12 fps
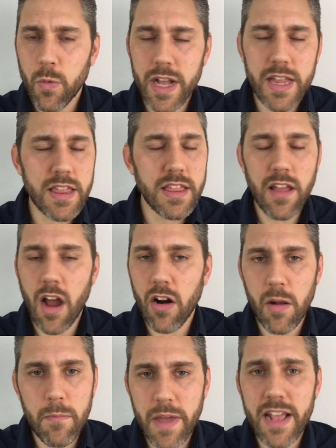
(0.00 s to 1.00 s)
with
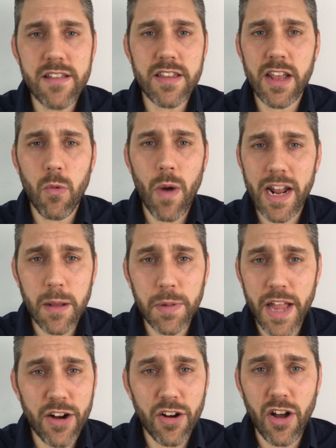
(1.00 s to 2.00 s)
our amazing wedding
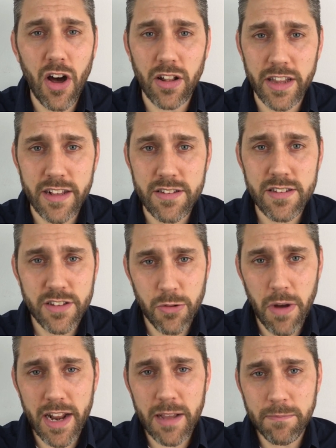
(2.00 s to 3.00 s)
planner colleagues.
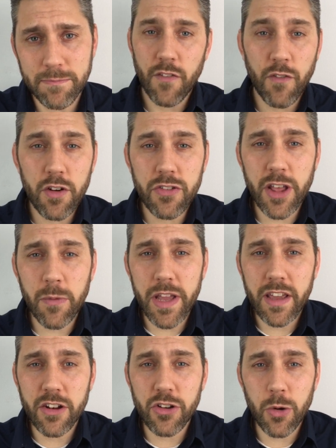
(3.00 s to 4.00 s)
You ready? The first thing
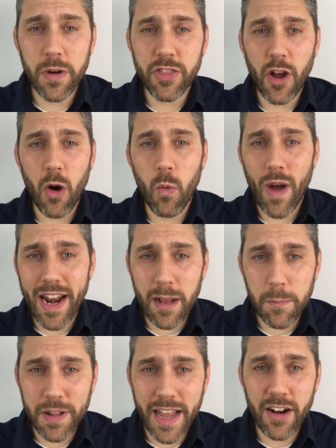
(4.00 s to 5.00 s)
we can do with our
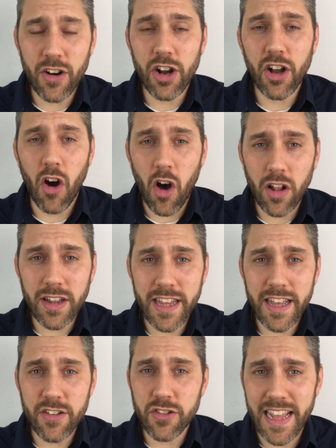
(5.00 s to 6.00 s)
wedding planner
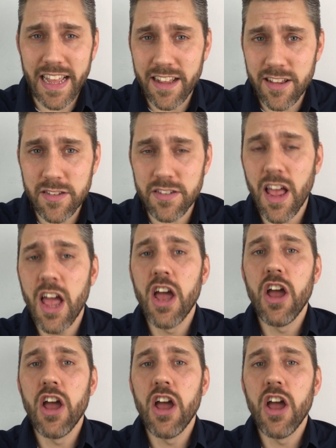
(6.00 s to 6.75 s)
colleagues is